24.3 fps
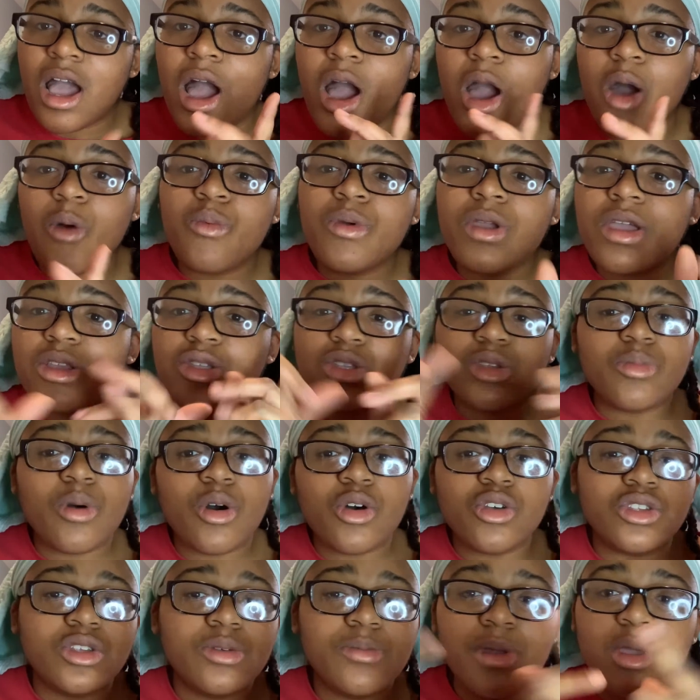Are we
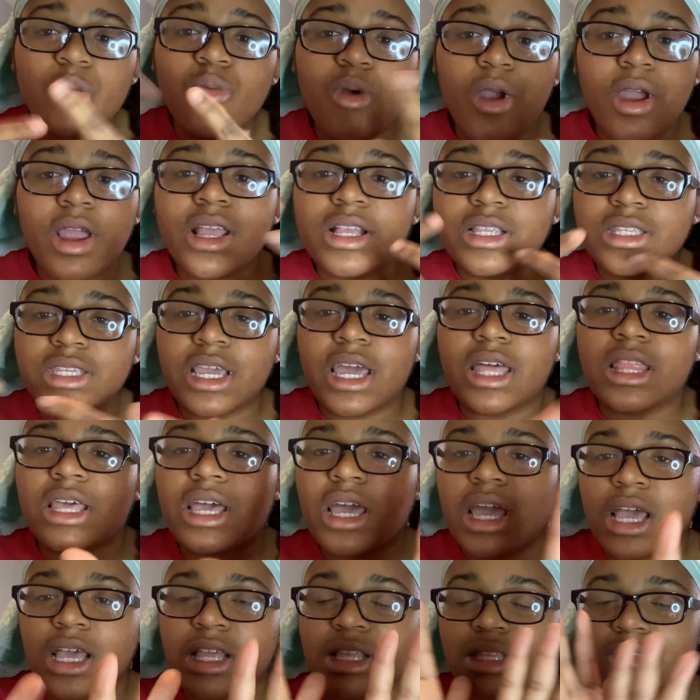supposed to be working together
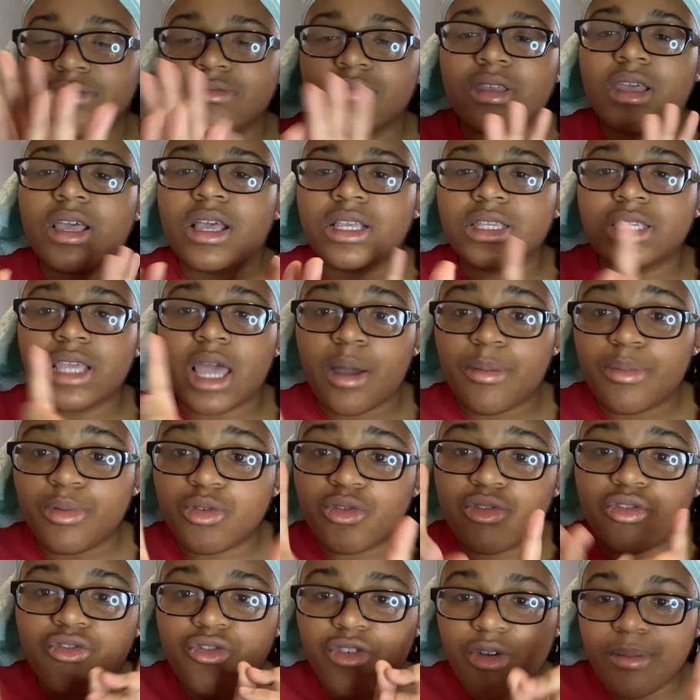as
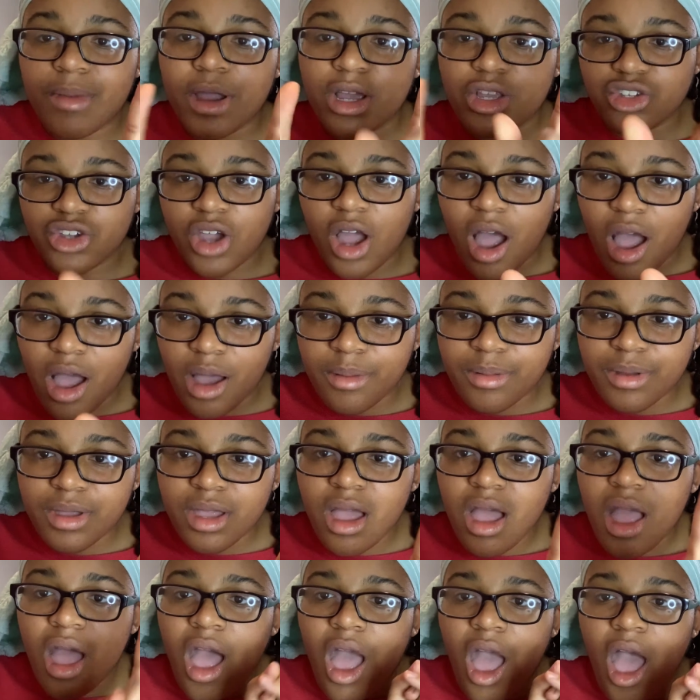example for my job?
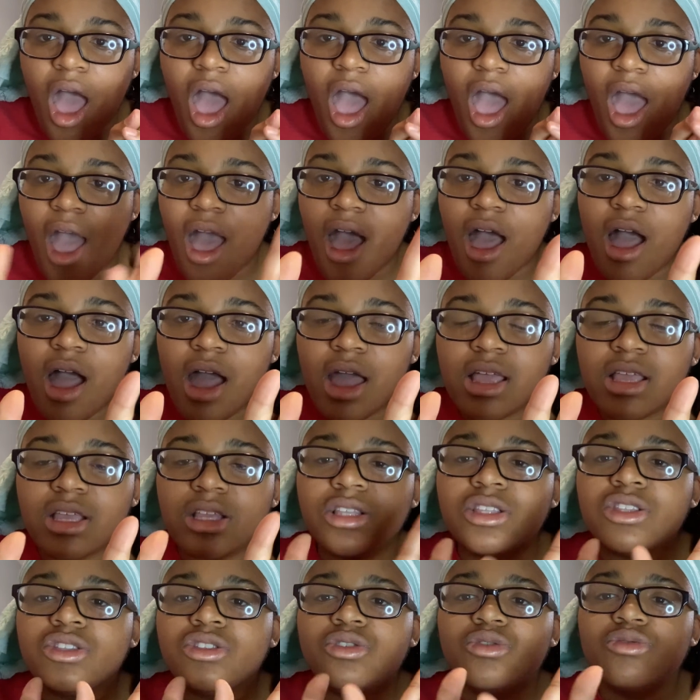I
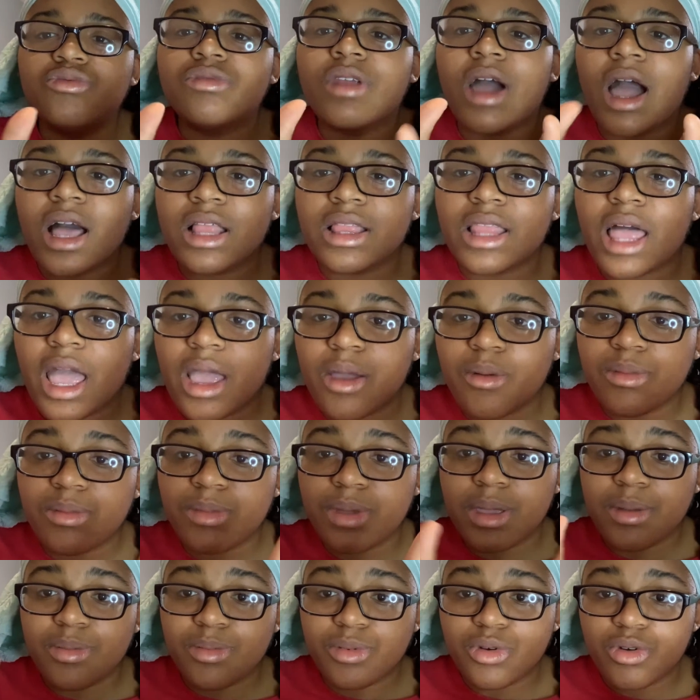do not like when
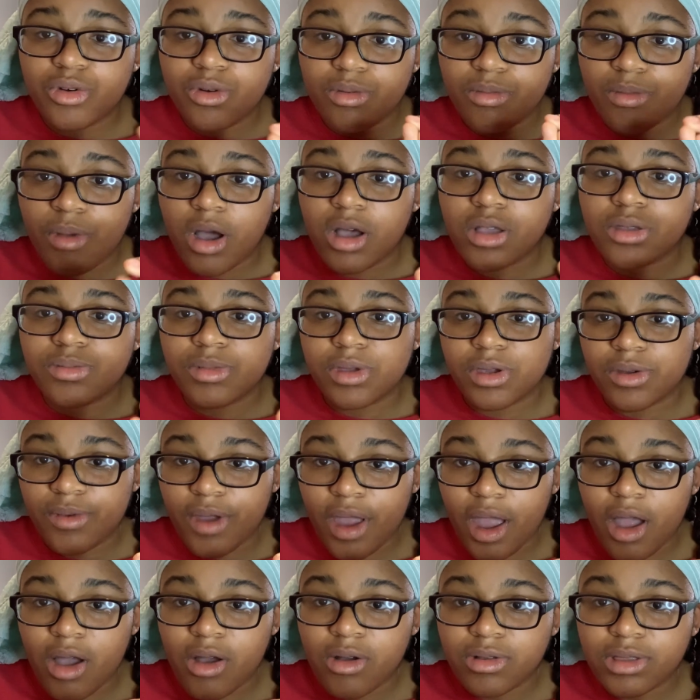people boss me
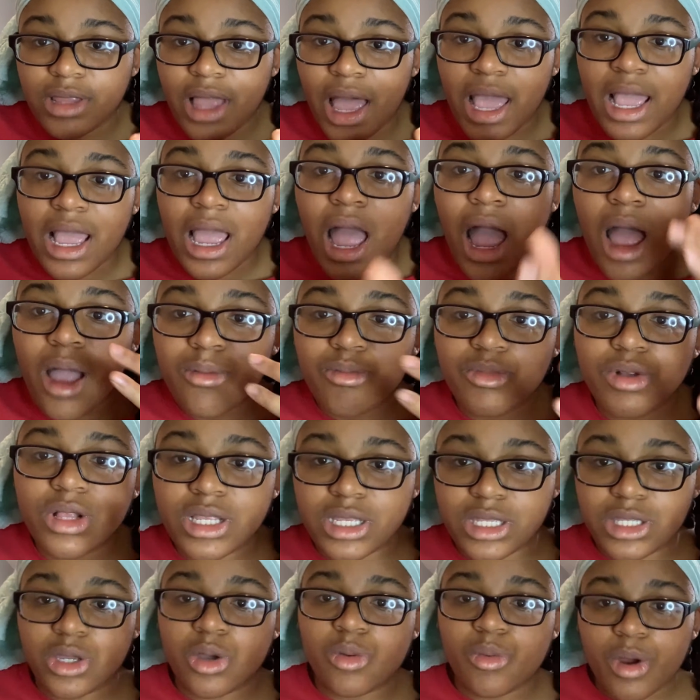around. Like, I'm
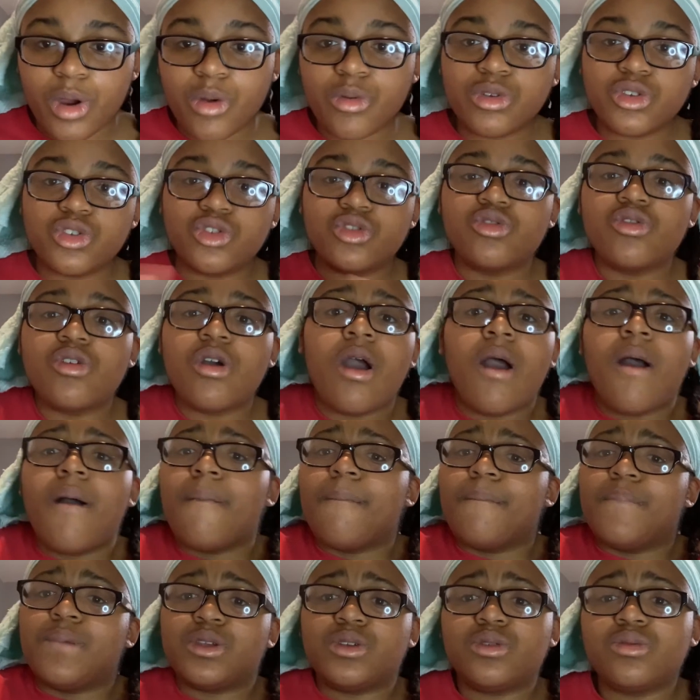willing to work with you,
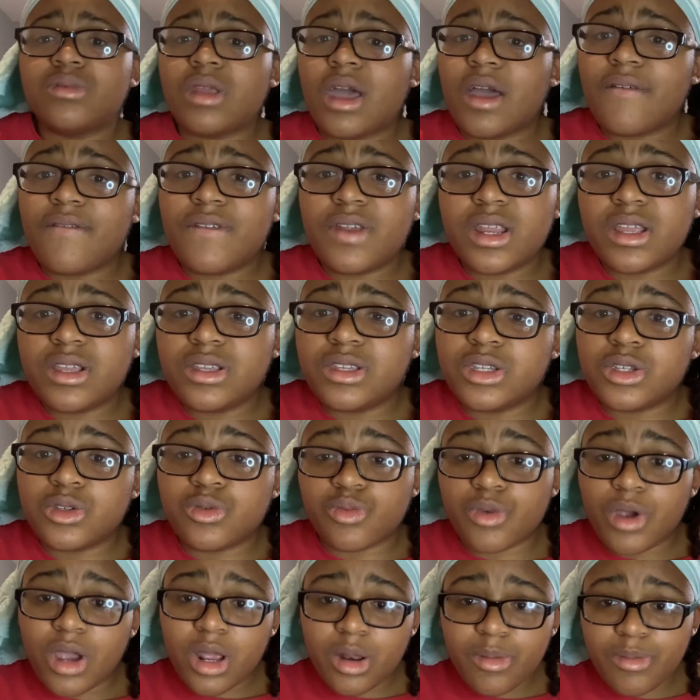but you're not gonna just
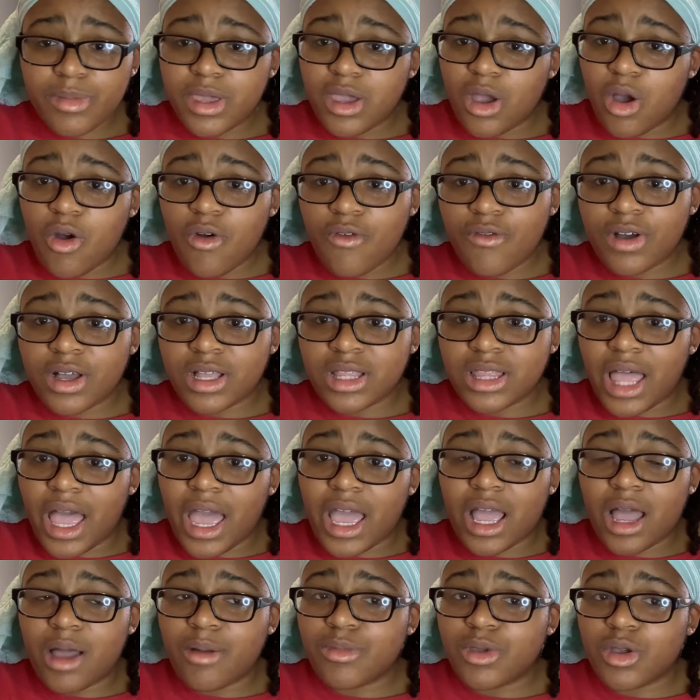run me over
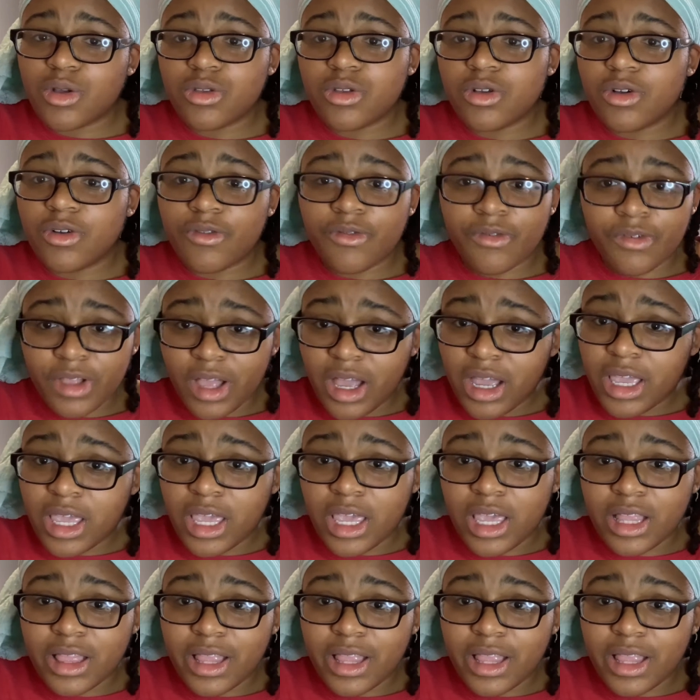like I'm your little flunky.